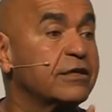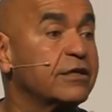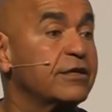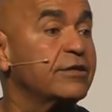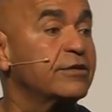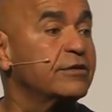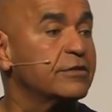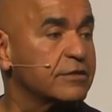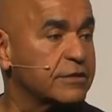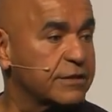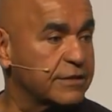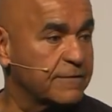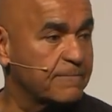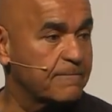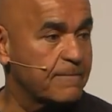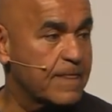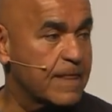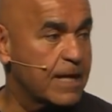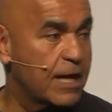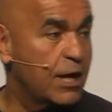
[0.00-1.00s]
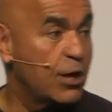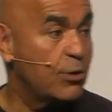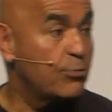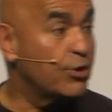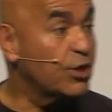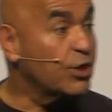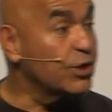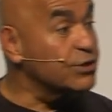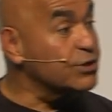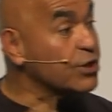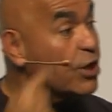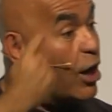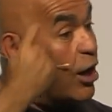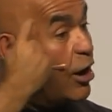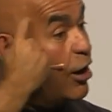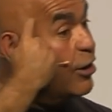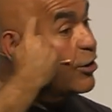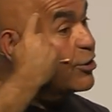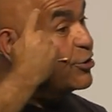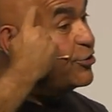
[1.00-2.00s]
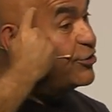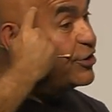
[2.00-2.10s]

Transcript: girls. Because all you